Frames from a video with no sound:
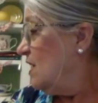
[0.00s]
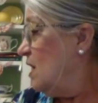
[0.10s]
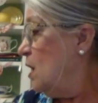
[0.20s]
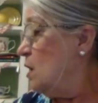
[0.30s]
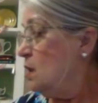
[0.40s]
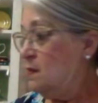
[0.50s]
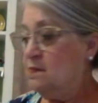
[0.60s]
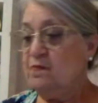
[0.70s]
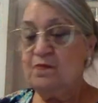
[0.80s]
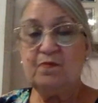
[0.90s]

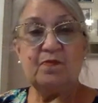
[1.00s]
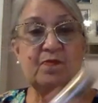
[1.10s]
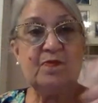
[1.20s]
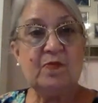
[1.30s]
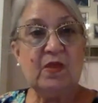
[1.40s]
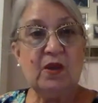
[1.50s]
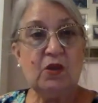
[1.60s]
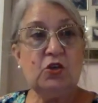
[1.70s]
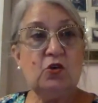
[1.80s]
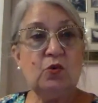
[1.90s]
um,
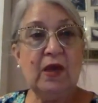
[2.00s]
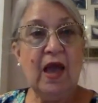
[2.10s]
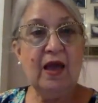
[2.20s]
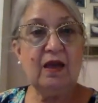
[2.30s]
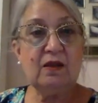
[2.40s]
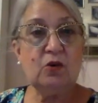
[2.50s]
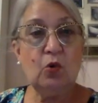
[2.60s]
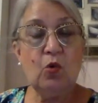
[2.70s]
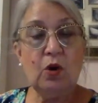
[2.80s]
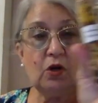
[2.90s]
you can
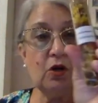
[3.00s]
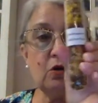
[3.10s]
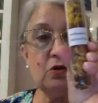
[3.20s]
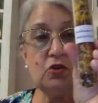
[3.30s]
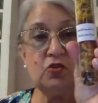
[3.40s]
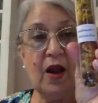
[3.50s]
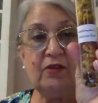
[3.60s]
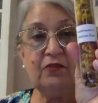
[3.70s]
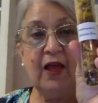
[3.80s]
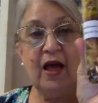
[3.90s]
order
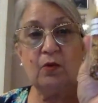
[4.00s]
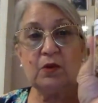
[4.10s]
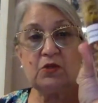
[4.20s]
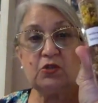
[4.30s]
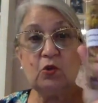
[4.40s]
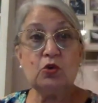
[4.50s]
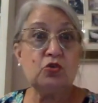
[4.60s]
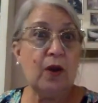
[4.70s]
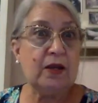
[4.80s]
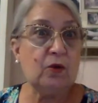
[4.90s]
dried flowers or
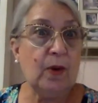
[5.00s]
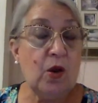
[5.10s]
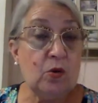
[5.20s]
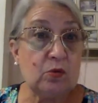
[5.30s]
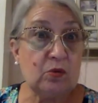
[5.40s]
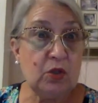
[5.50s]
dry your own.